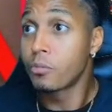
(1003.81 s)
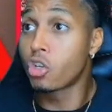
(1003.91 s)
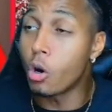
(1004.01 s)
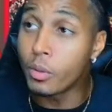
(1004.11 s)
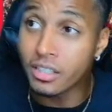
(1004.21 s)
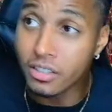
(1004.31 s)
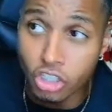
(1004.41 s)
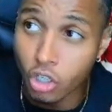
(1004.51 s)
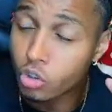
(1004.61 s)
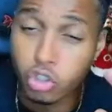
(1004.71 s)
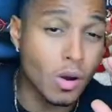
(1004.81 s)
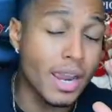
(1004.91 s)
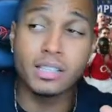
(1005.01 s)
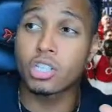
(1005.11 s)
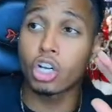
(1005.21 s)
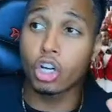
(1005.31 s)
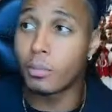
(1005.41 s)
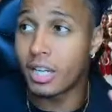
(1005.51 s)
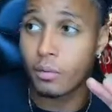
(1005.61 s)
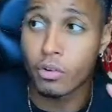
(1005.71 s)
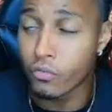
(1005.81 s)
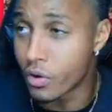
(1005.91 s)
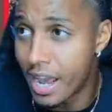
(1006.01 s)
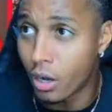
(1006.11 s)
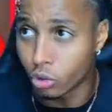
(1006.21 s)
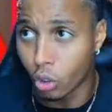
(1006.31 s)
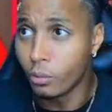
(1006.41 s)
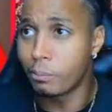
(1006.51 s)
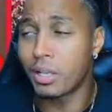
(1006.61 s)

Going, you know, trying to accommodate with Ronaldo,